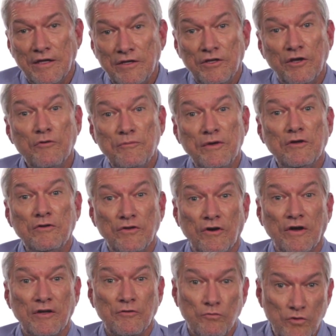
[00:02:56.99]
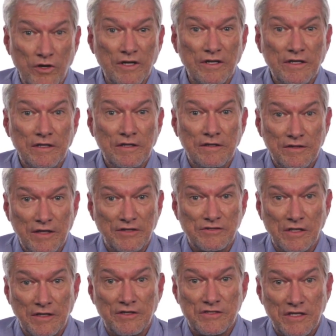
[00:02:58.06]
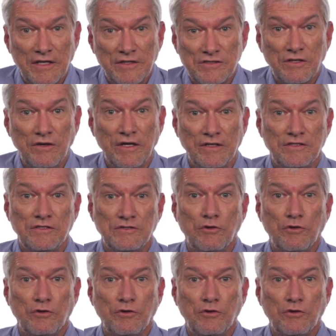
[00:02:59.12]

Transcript: And you know, Bill Nye really doesn't understand science.